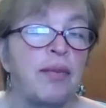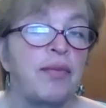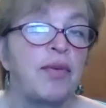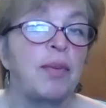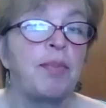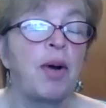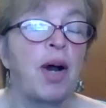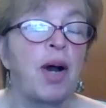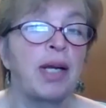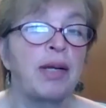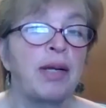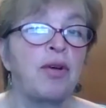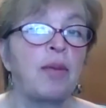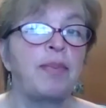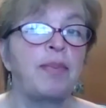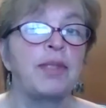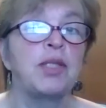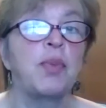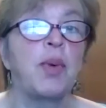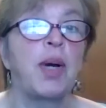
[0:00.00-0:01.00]
Your partner
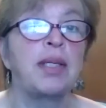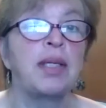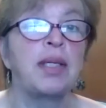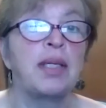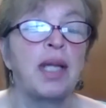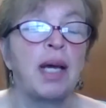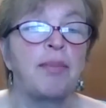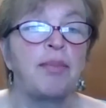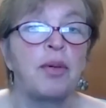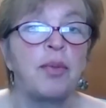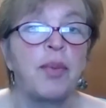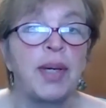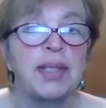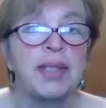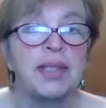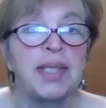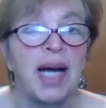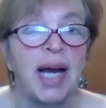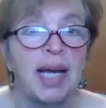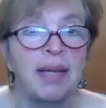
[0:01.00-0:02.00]
opens one club or
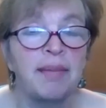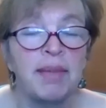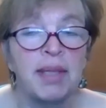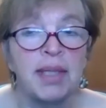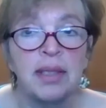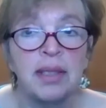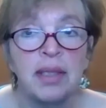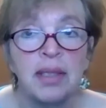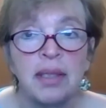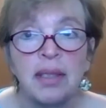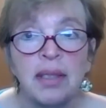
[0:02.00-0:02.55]
one diamond.